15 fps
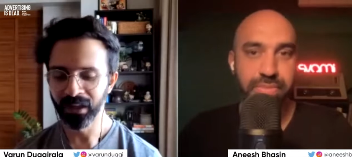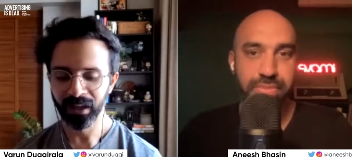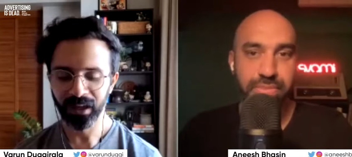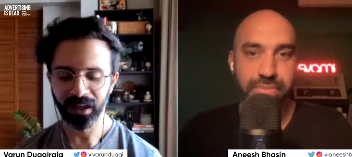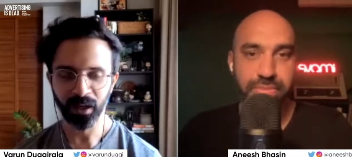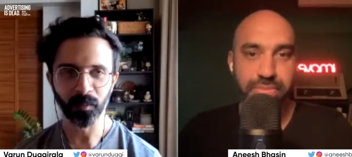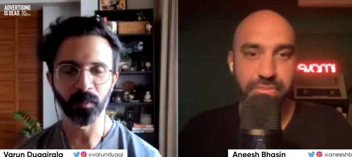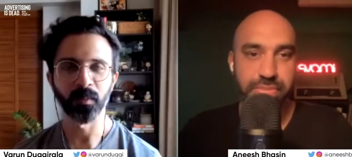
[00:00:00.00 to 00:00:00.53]

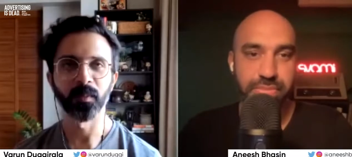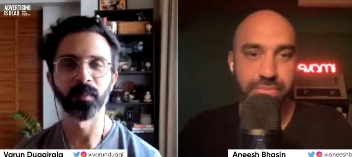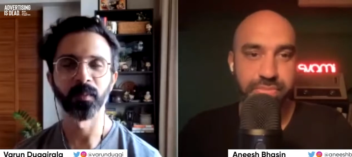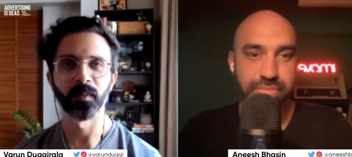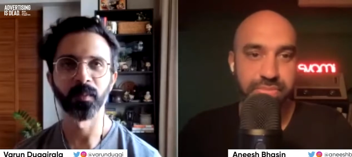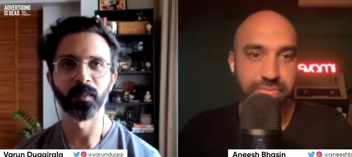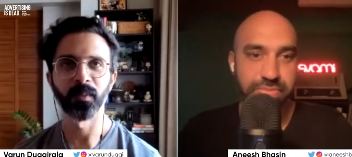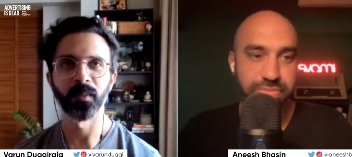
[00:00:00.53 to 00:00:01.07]
Speaker 1: Um,
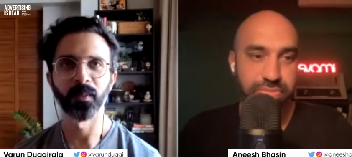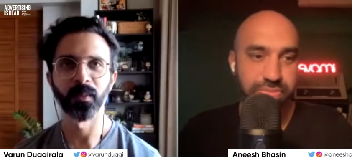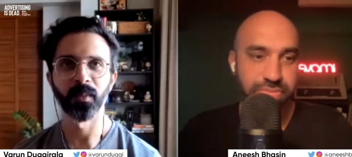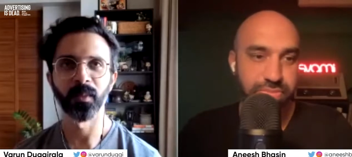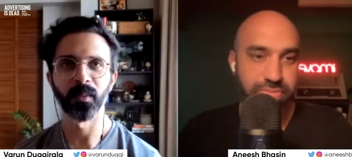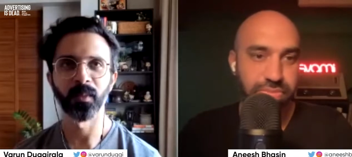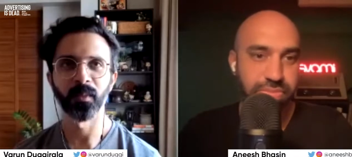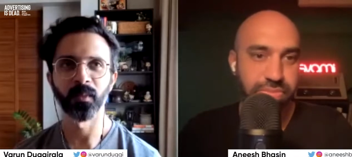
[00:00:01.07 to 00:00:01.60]

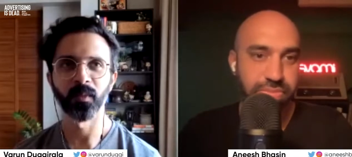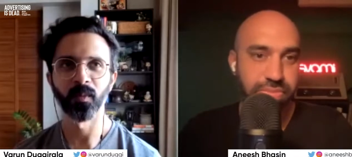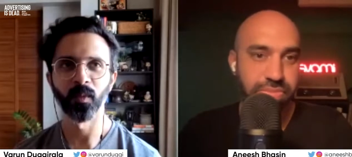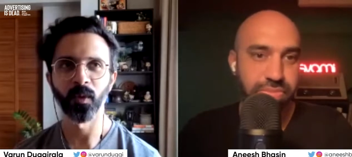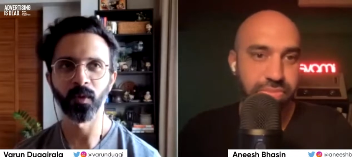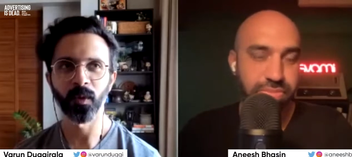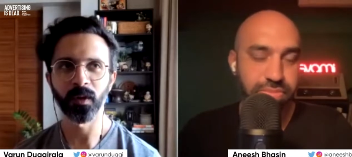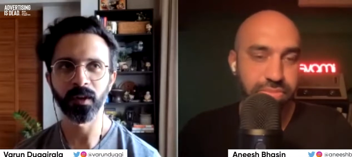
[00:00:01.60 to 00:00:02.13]

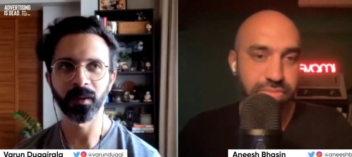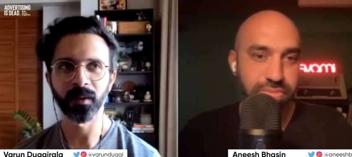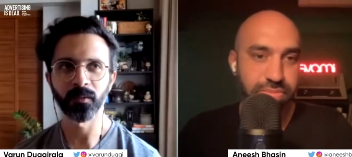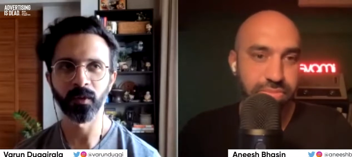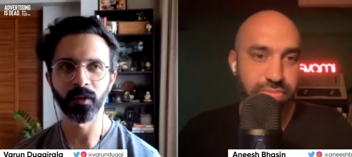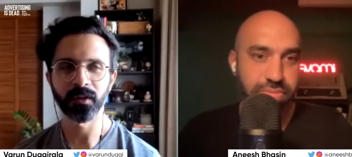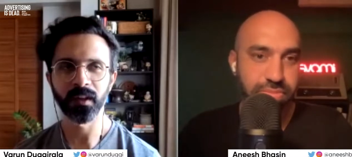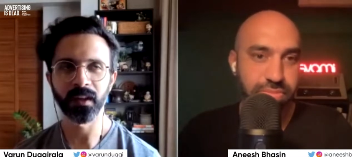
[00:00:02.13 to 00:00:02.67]
what what keep,
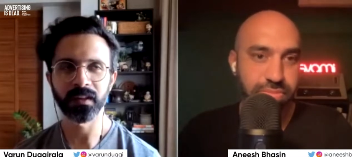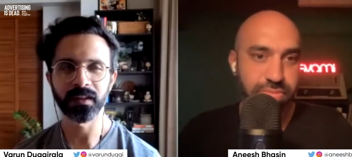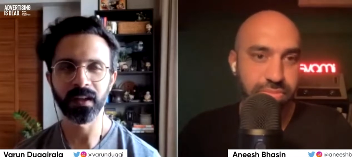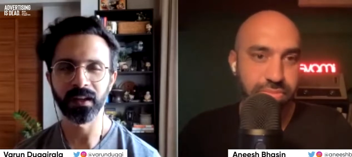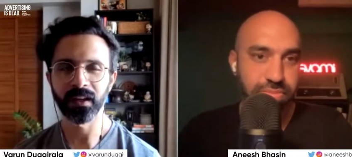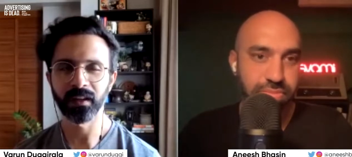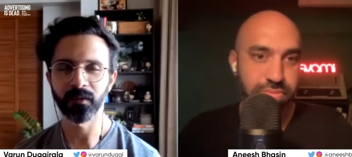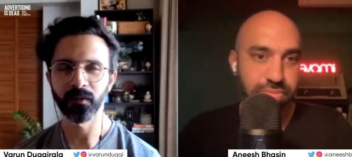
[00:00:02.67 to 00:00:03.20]
what's
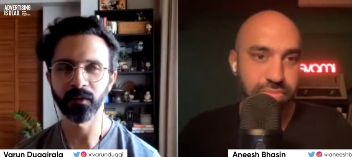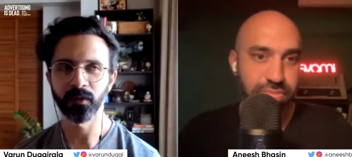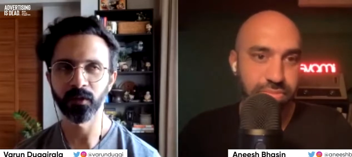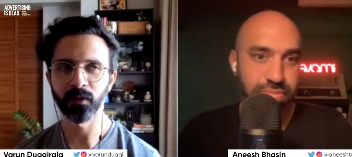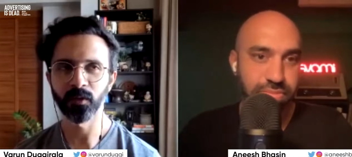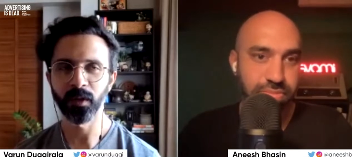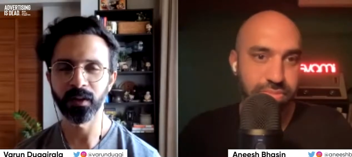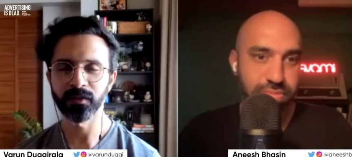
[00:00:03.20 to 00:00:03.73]
exciting for
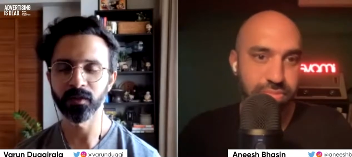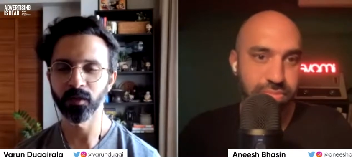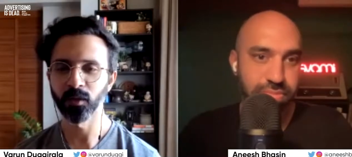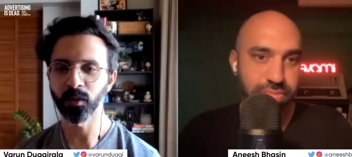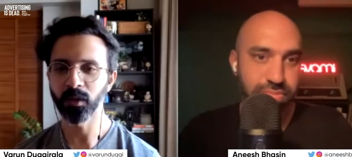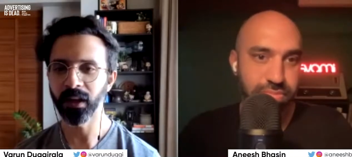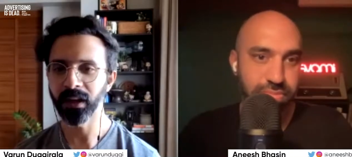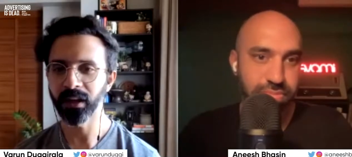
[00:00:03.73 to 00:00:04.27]
you as you look
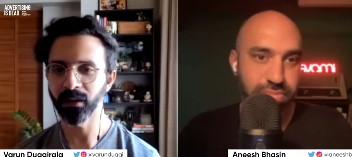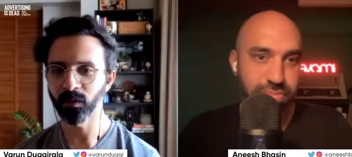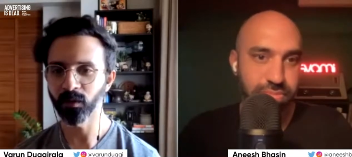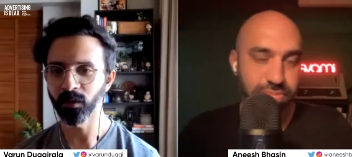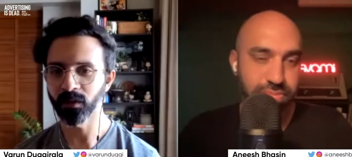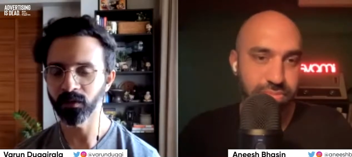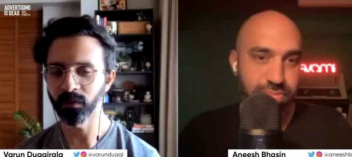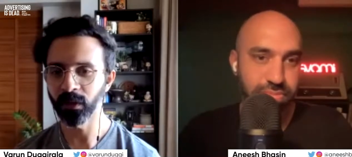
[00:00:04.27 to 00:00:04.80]
ahead
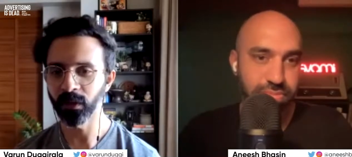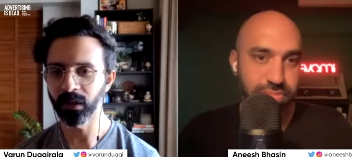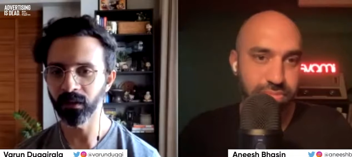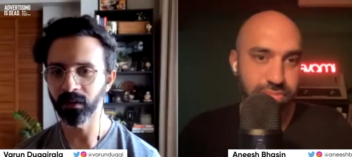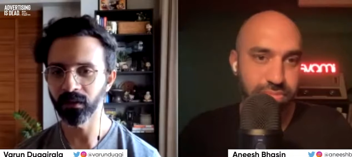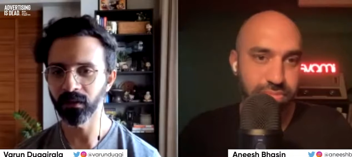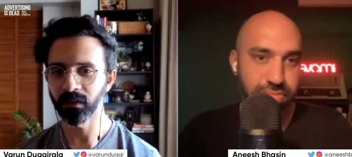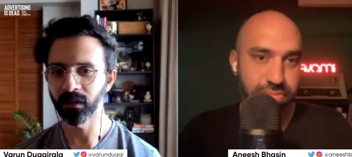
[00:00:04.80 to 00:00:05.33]
towards where
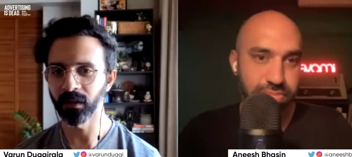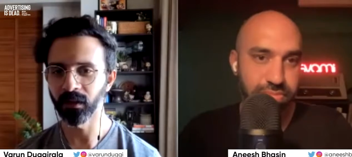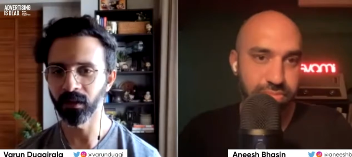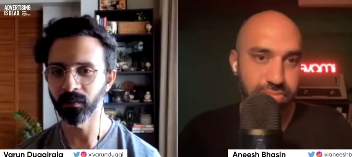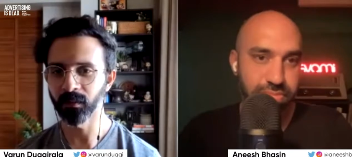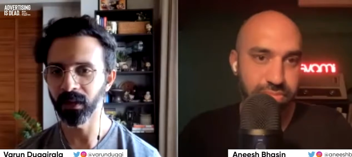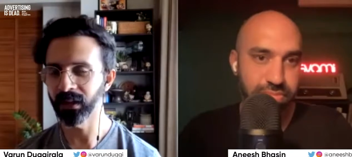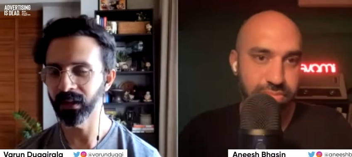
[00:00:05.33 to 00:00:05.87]
um,
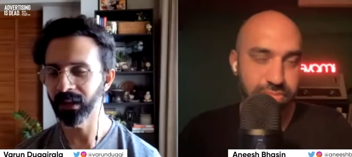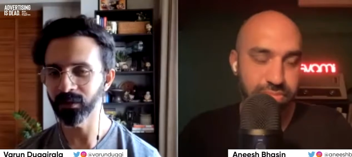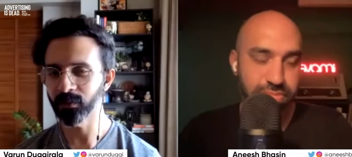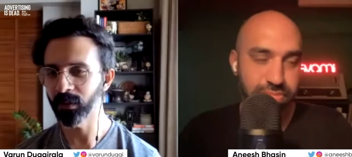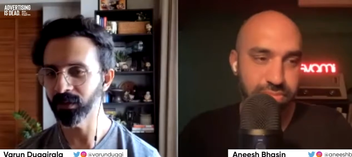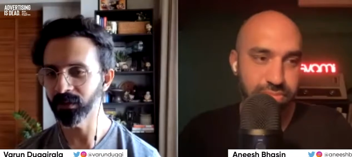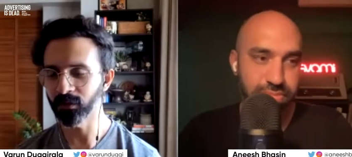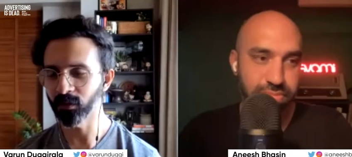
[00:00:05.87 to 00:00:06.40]
the entire
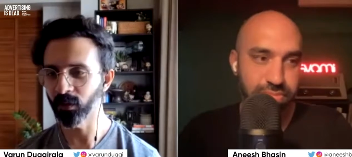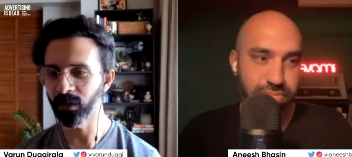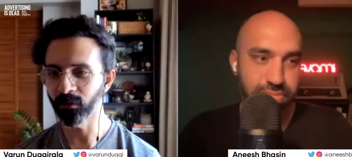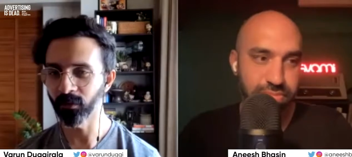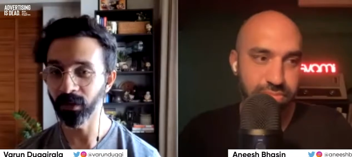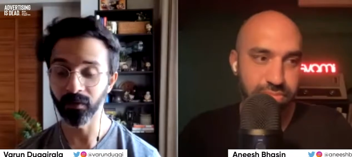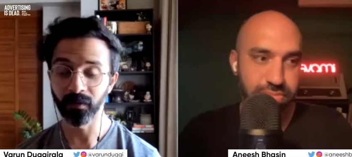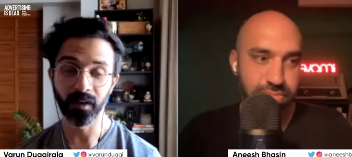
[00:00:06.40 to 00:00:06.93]
space is going,
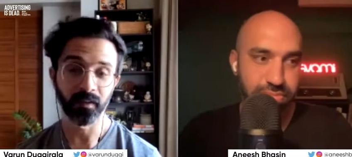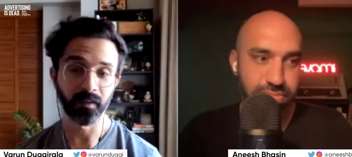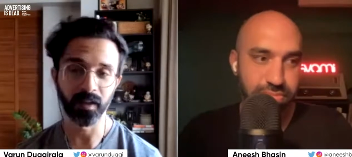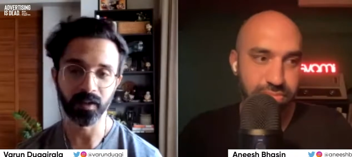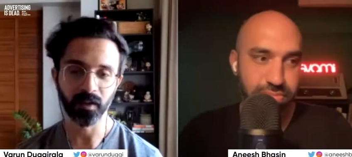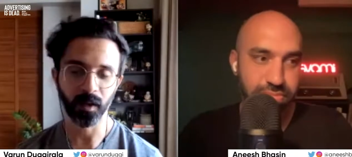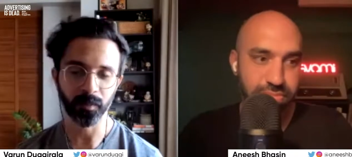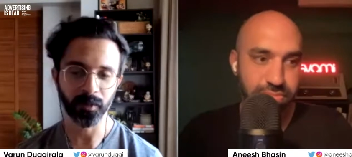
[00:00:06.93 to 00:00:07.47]
where, where, where
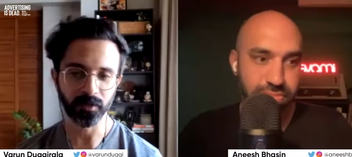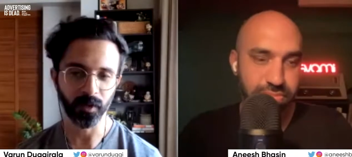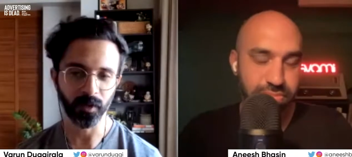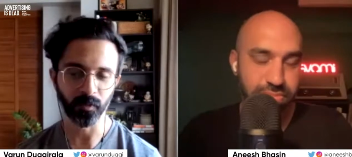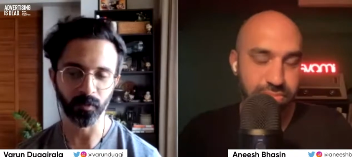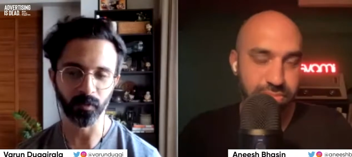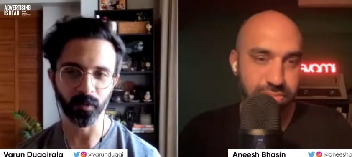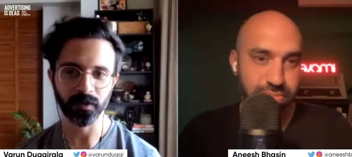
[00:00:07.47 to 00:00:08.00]
Svami is going?
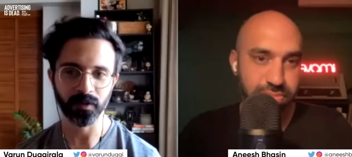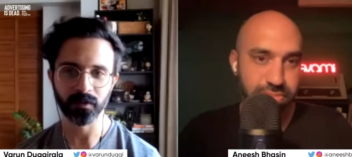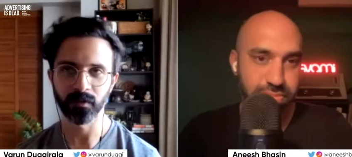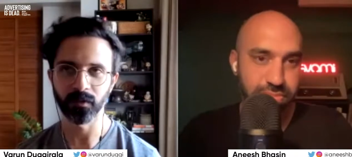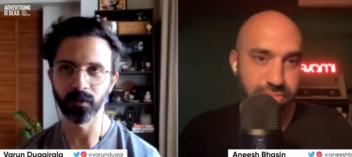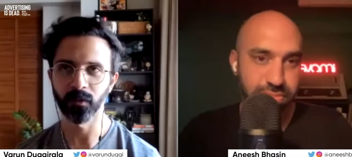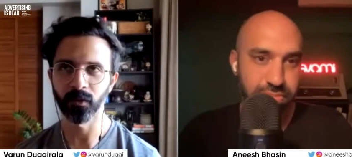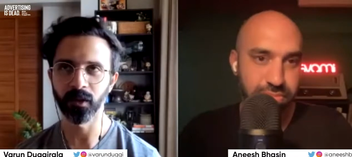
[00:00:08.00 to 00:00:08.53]
What's,
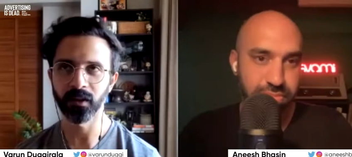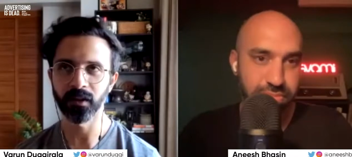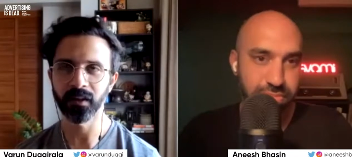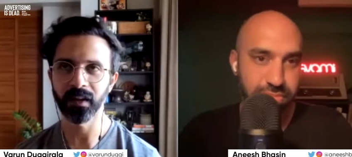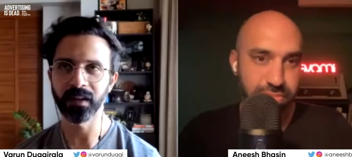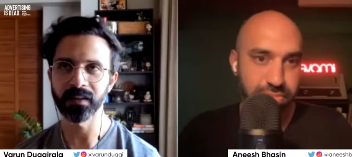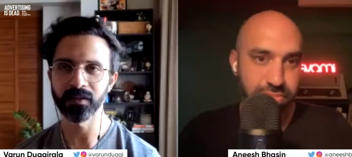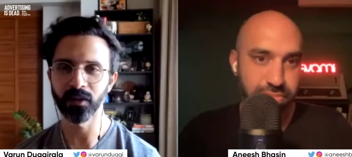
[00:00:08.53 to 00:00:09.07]
what
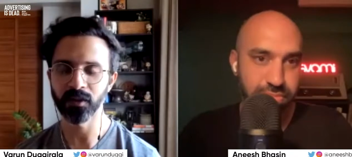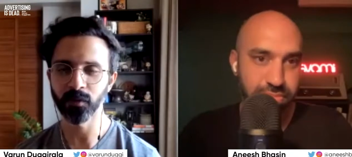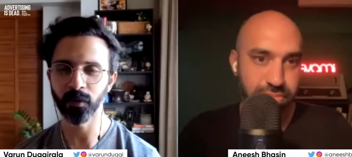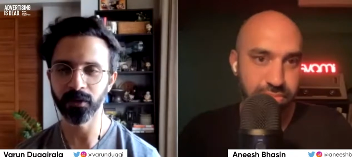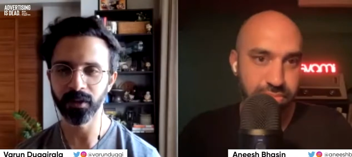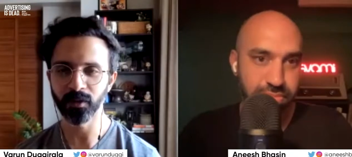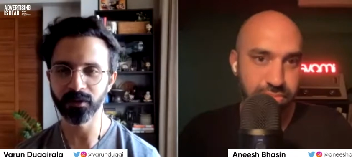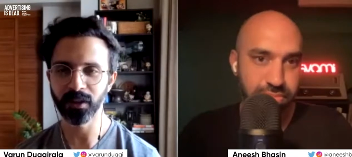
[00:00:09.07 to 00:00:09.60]
trends you're
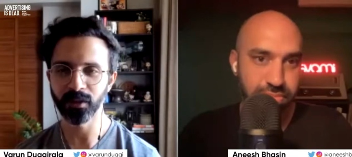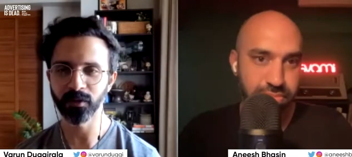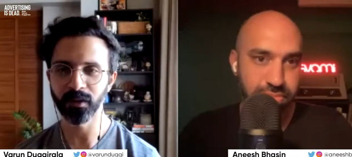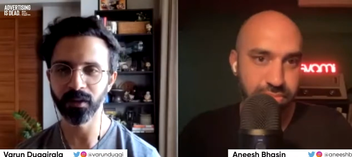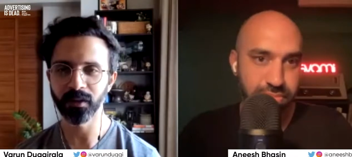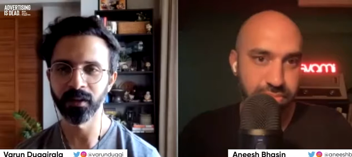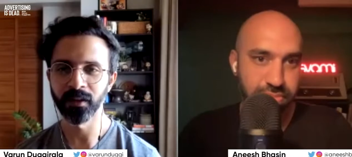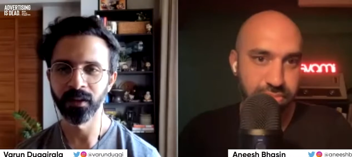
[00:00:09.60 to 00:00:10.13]
spotting? Because I know that